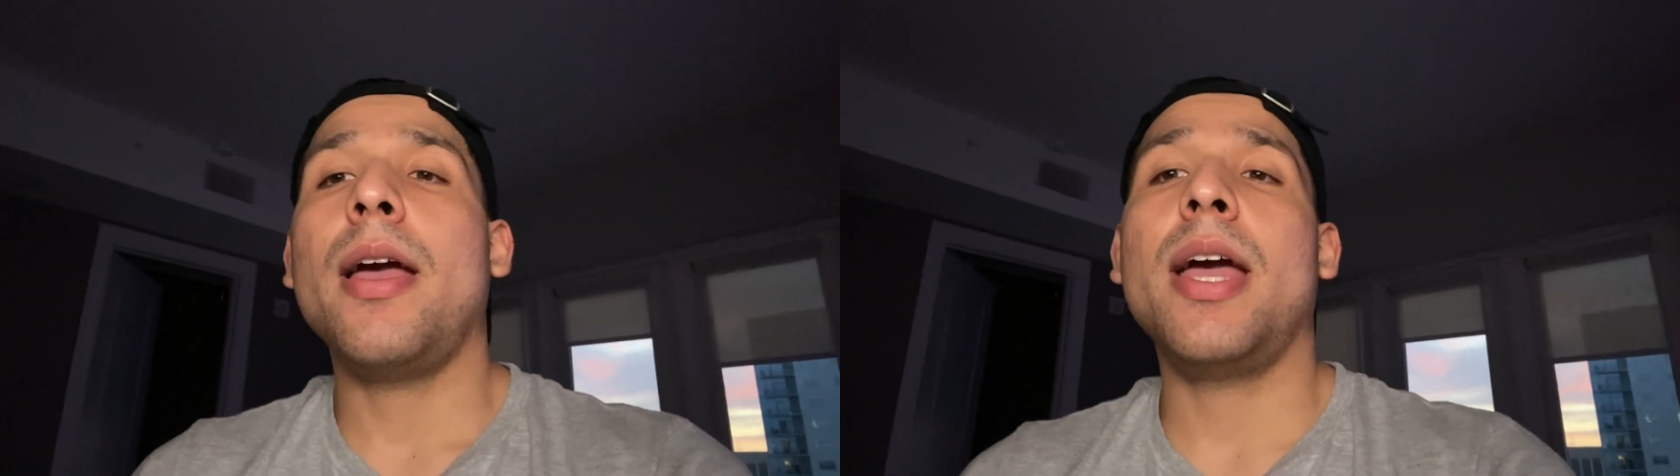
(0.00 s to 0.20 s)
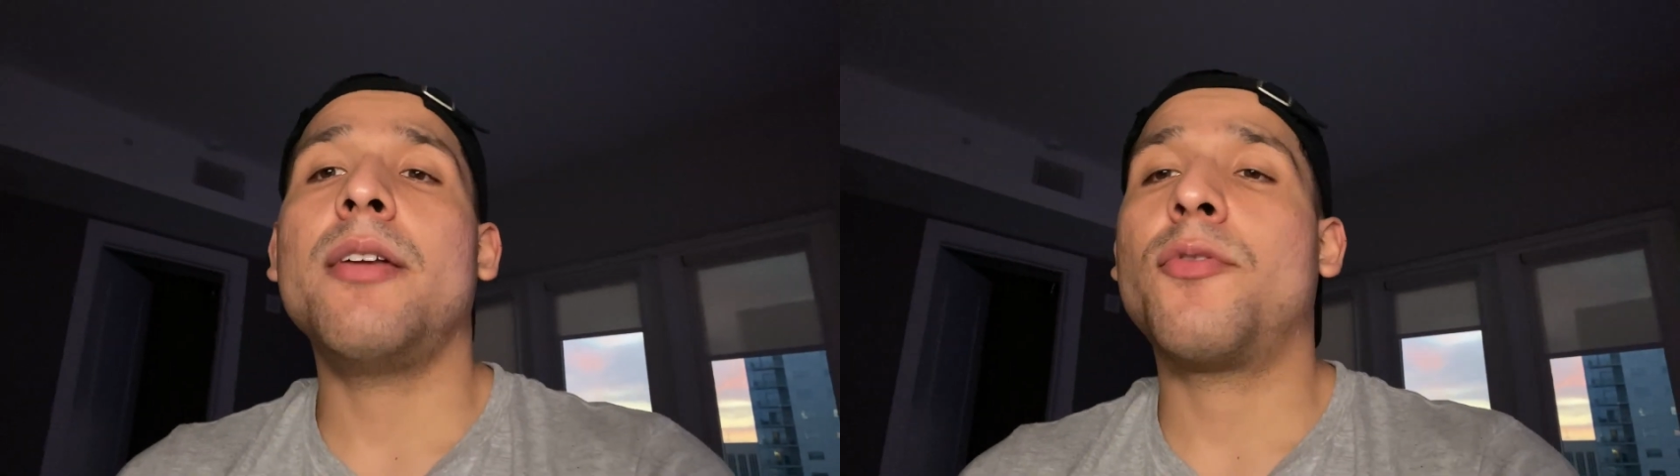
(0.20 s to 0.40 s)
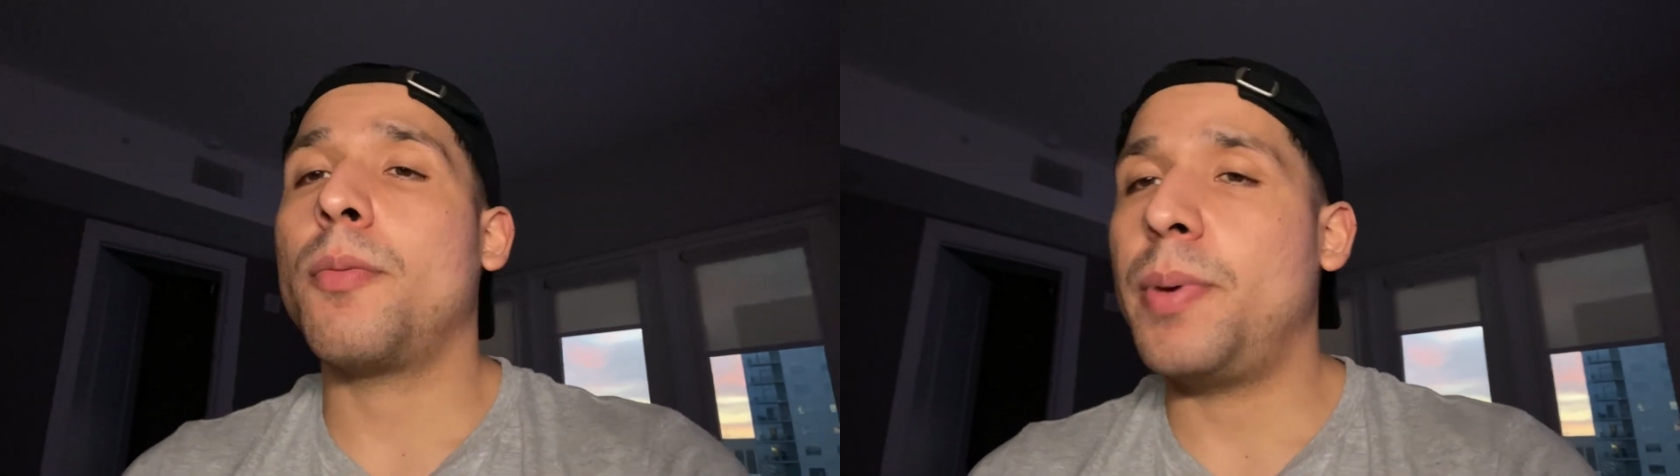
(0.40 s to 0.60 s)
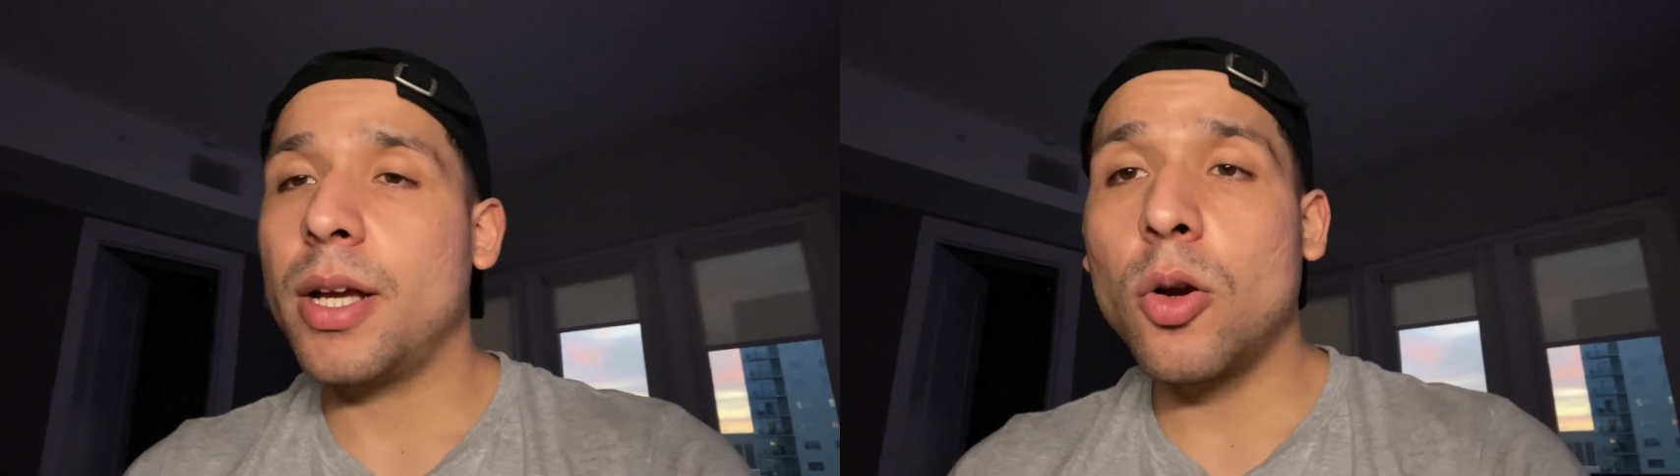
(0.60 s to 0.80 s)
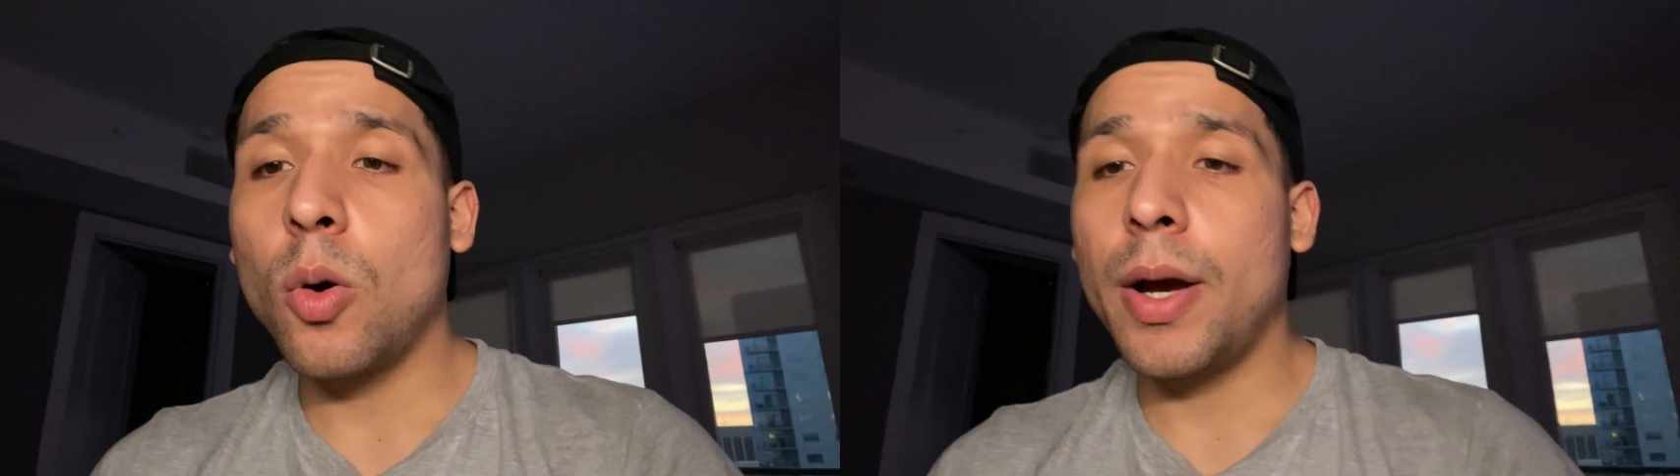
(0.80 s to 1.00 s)
and for
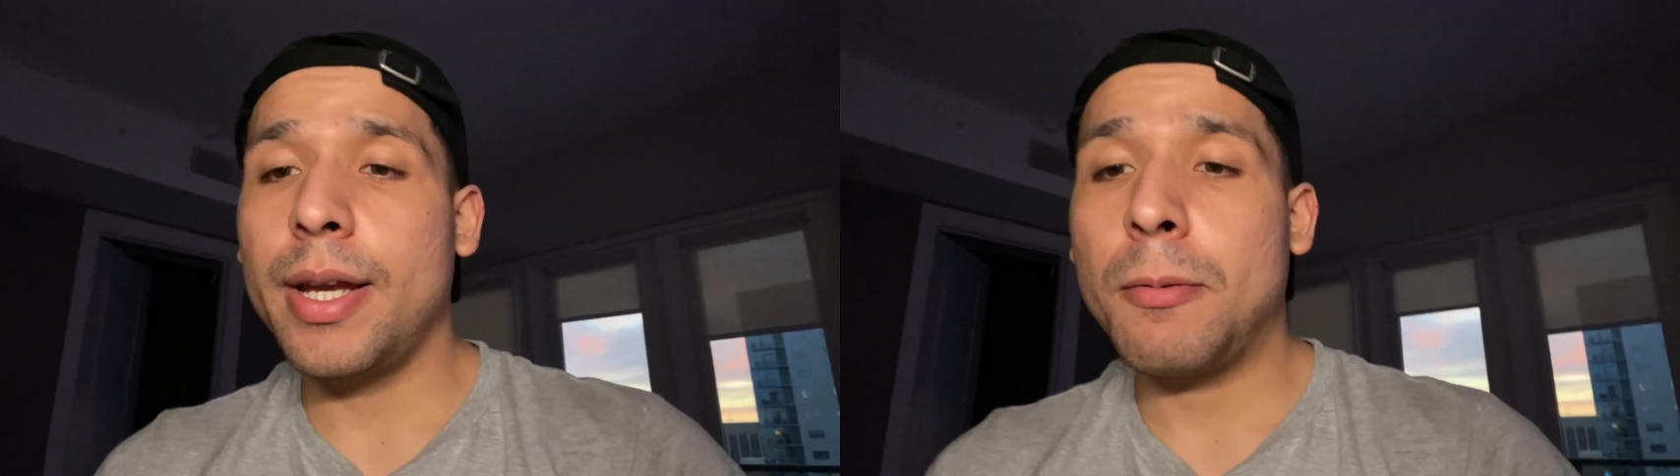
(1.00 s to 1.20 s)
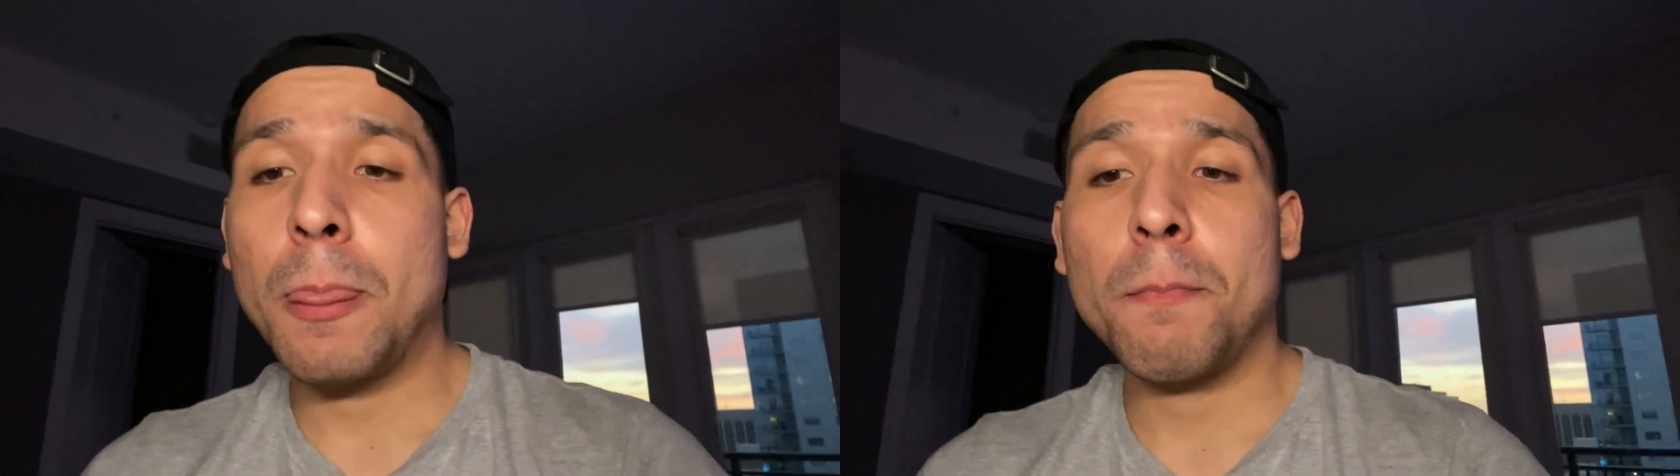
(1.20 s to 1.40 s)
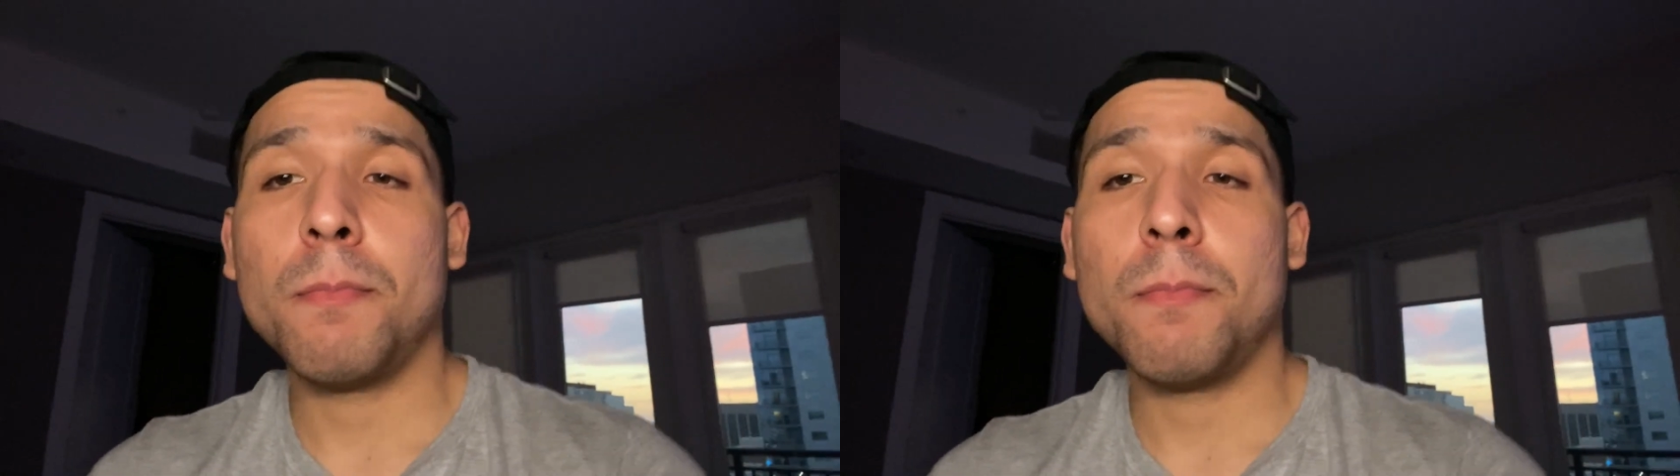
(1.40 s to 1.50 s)
Bitcoin,